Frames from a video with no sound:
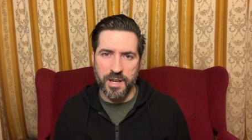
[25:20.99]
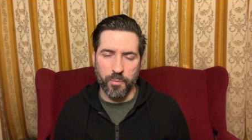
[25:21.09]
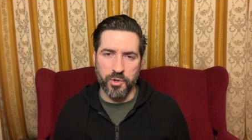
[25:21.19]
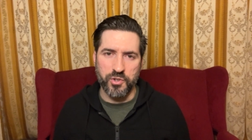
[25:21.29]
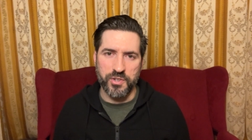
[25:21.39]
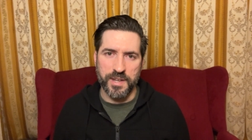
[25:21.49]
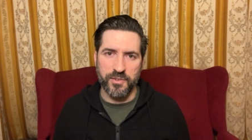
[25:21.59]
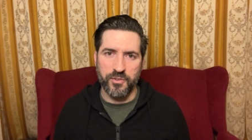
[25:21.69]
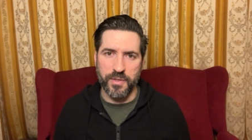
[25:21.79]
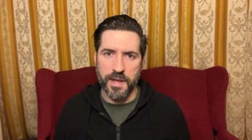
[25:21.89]
which
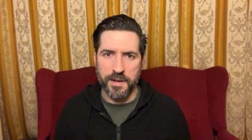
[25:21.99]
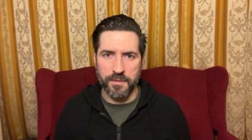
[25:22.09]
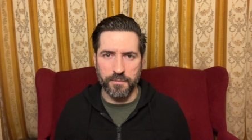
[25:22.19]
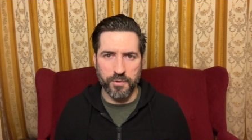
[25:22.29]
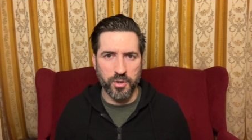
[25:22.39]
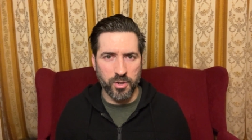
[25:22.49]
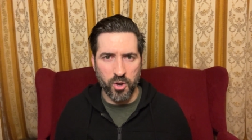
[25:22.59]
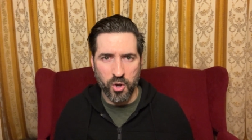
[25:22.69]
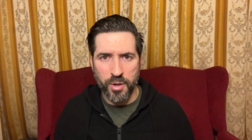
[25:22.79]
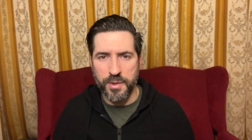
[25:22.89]
says that the
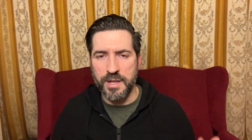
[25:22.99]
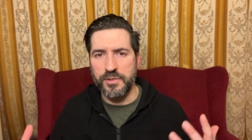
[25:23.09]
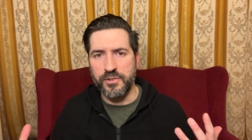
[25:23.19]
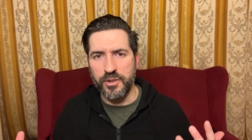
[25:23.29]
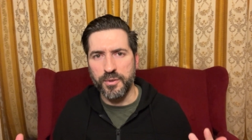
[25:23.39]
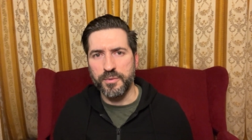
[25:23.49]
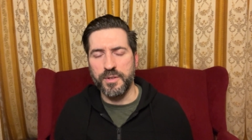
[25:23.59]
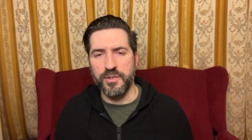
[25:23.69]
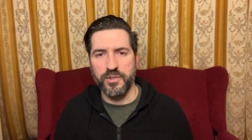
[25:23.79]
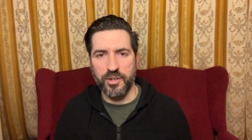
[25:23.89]
Earth itself
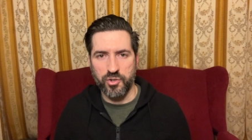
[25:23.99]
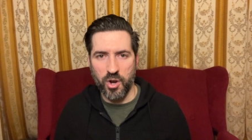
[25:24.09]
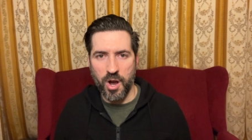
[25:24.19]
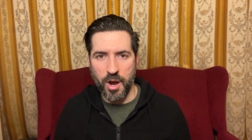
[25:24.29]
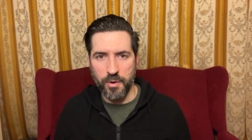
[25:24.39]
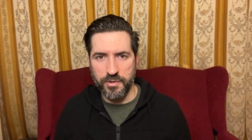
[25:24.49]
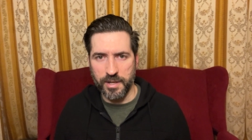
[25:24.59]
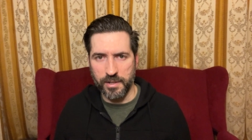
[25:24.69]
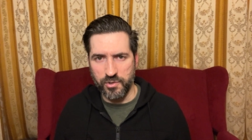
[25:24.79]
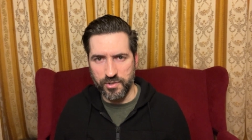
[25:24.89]
is such a higher
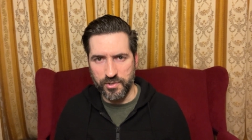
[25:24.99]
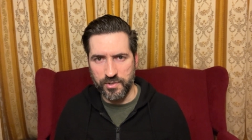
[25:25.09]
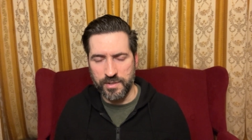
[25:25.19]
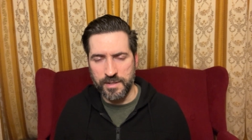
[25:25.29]
intelligence.